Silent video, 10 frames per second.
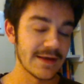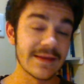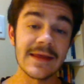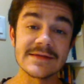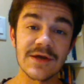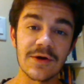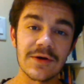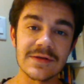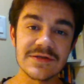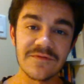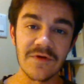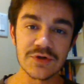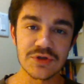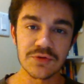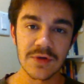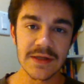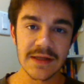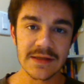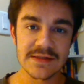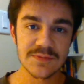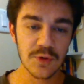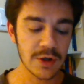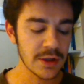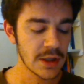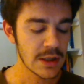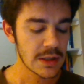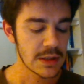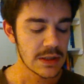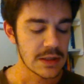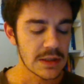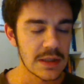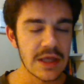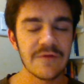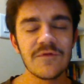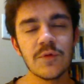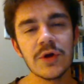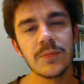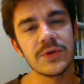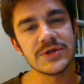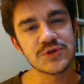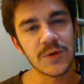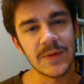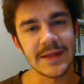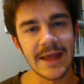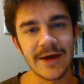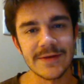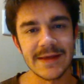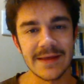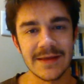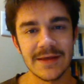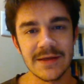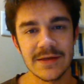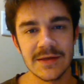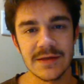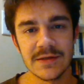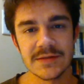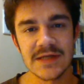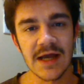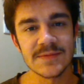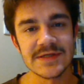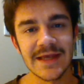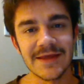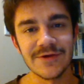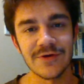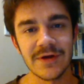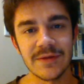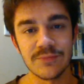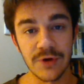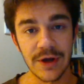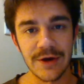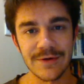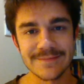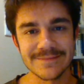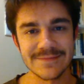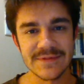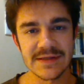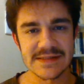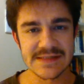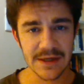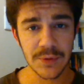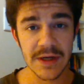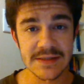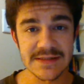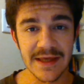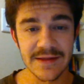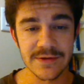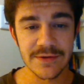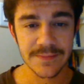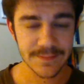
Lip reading: That is our devotional reading this morning. If you will, please join me now in a time together in prayer. Let us now pray together.